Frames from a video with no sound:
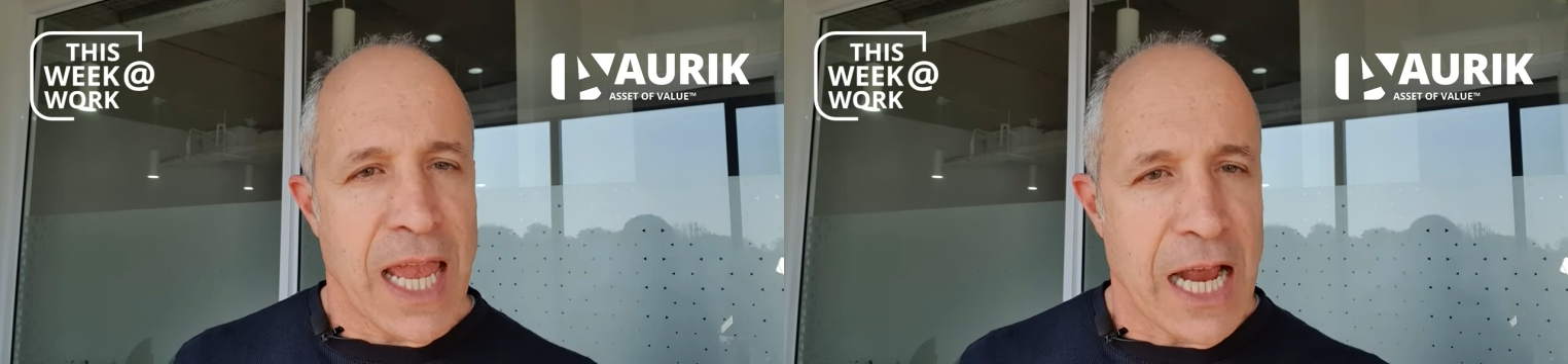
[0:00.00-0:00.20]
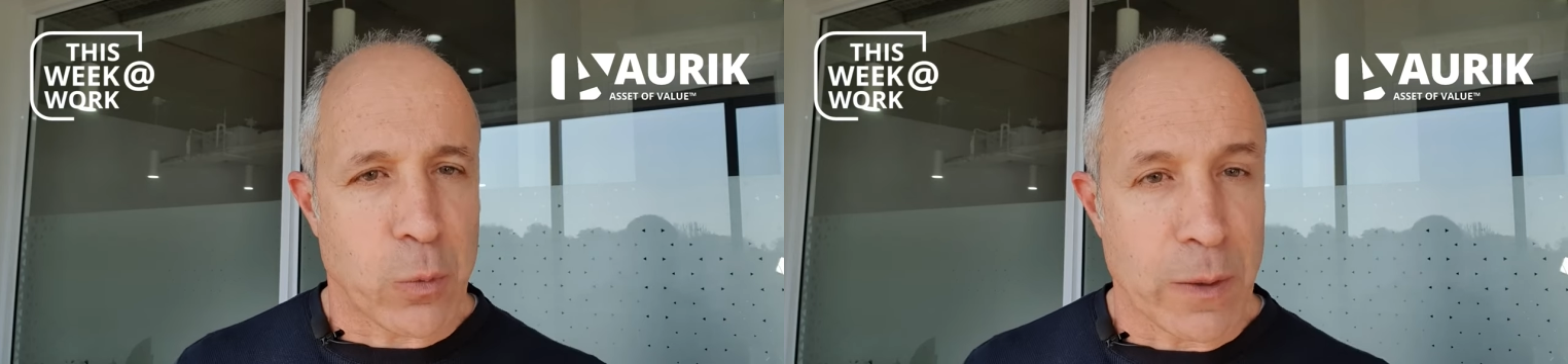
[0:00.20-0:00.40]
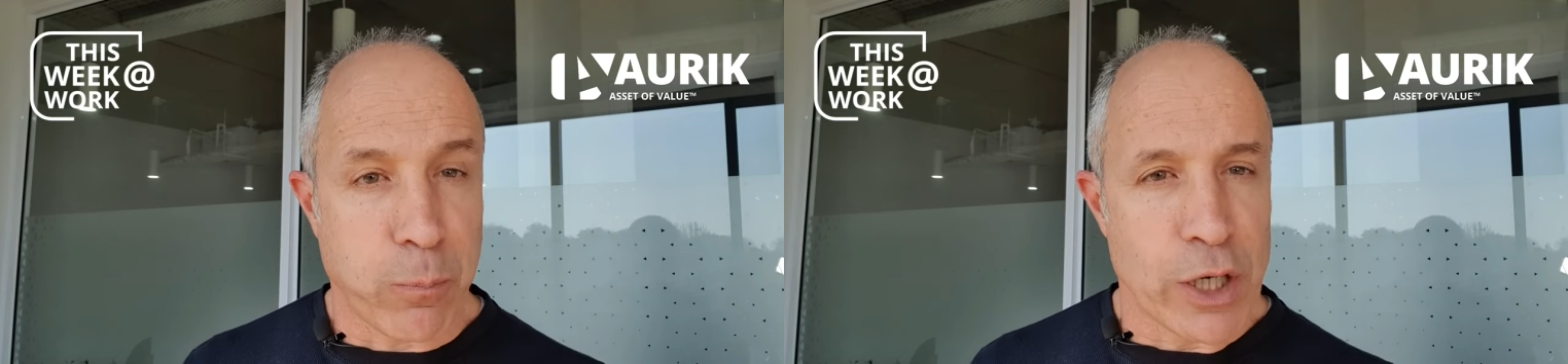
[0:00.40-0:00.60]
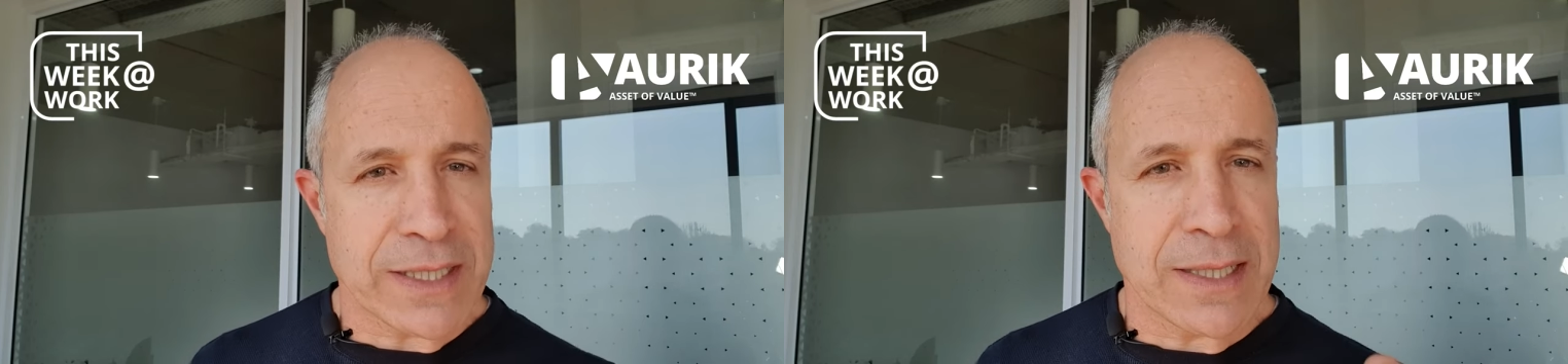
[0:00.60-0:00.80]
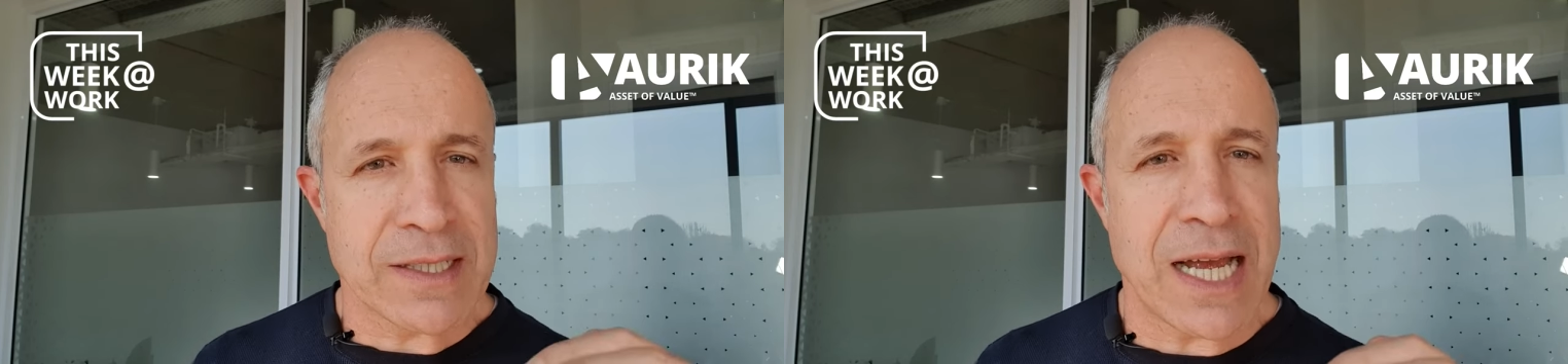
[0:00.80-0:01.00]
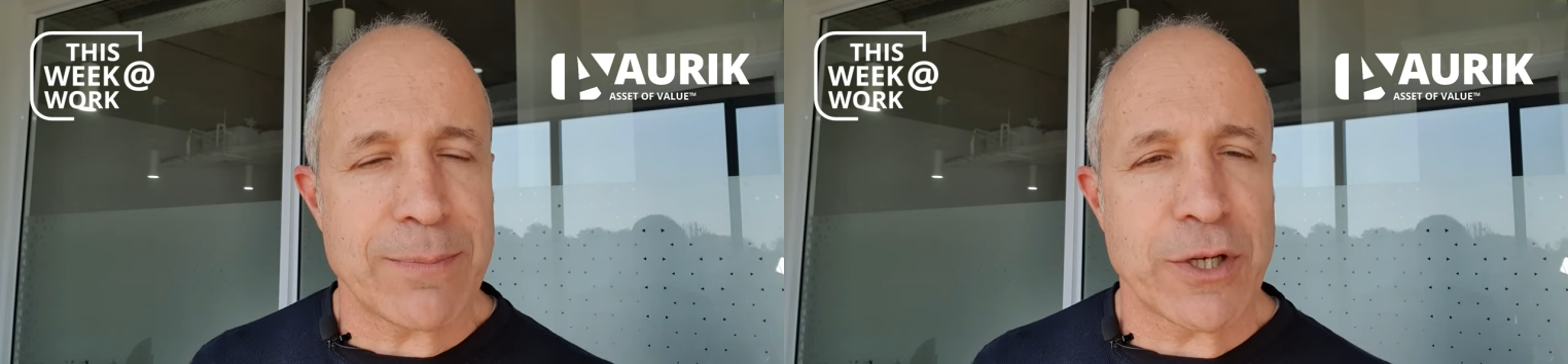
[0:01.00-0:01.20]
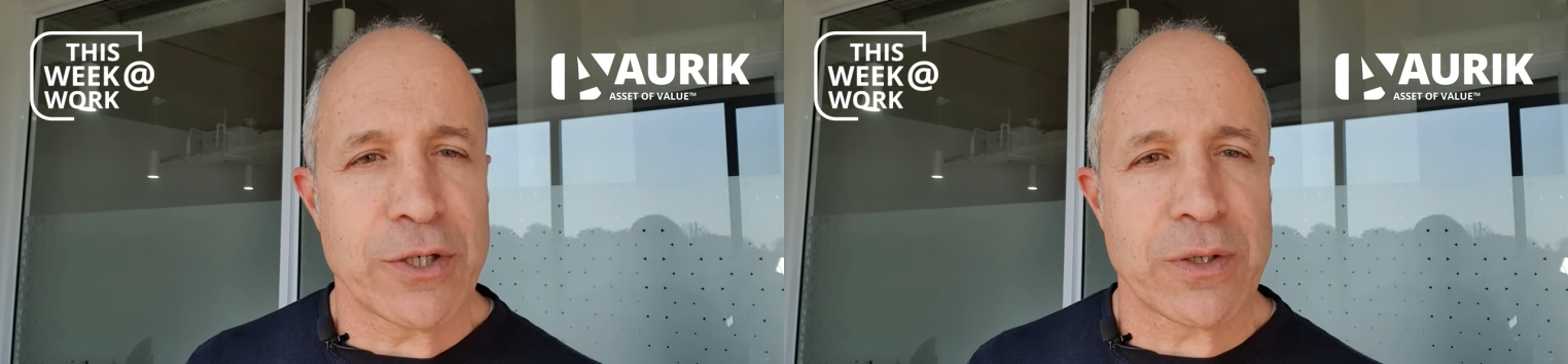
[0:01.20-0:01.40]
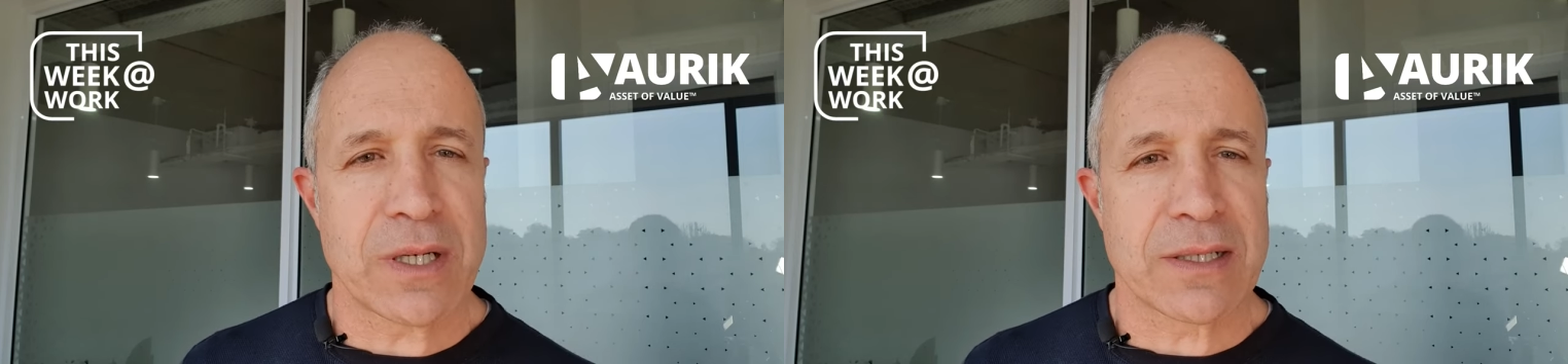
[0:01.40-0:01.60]
At what point in time do you
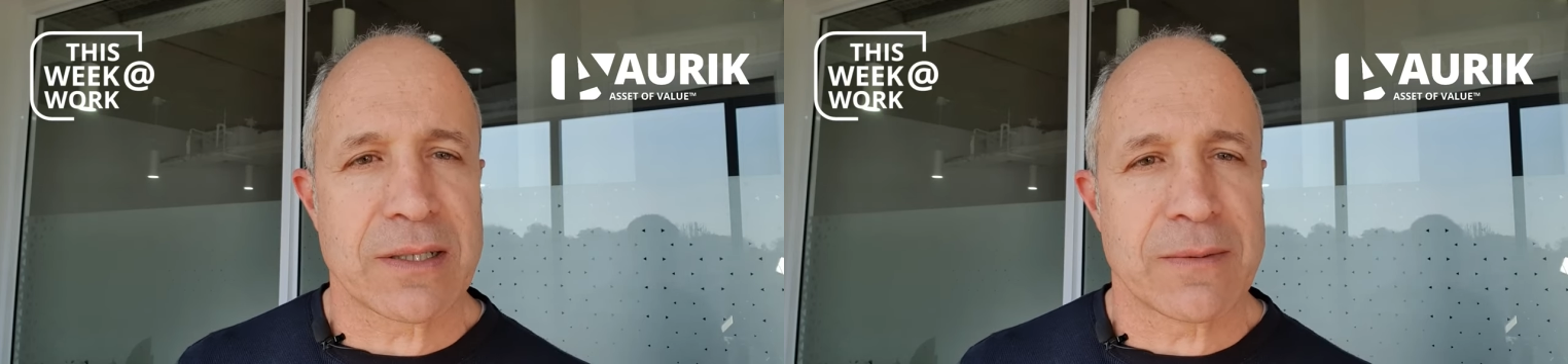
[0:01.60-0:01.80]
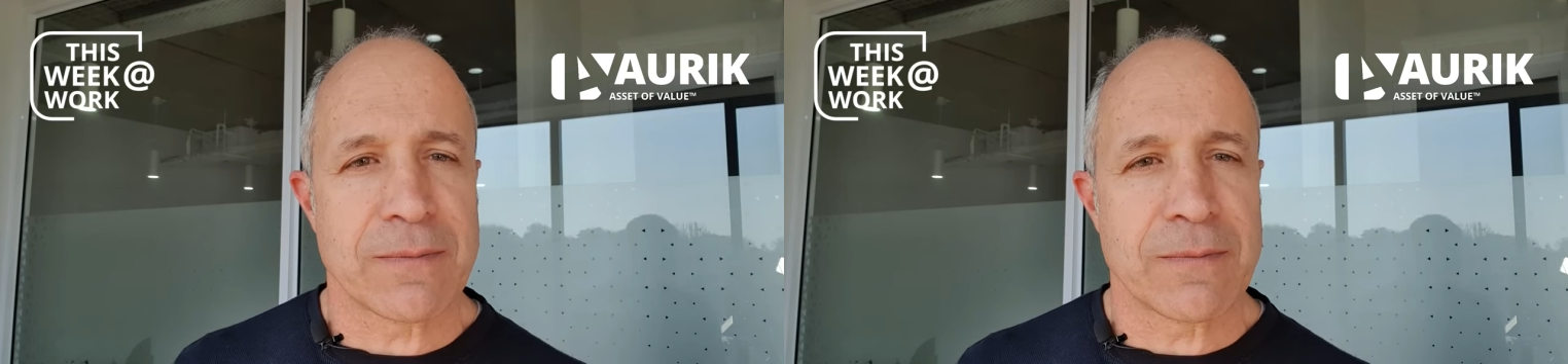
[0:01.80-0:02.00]
do it?